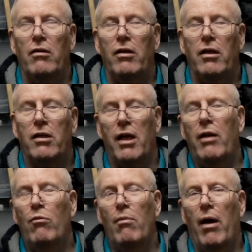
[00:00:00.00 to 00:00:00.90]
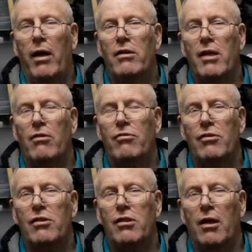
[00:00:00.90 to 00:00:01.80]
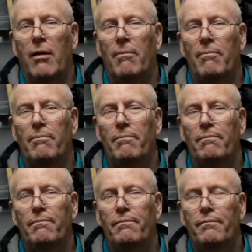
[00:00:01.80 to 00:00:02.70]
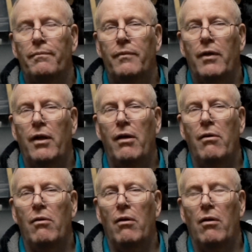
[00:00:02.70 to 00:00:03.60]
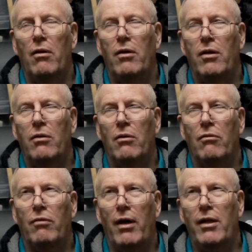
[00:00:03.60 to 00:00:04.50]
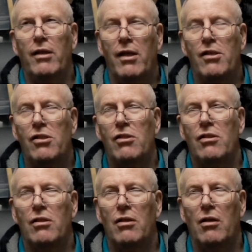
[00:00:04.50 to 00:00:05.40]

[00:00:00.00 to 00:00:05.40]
you're dealing with mains electricity. You're running this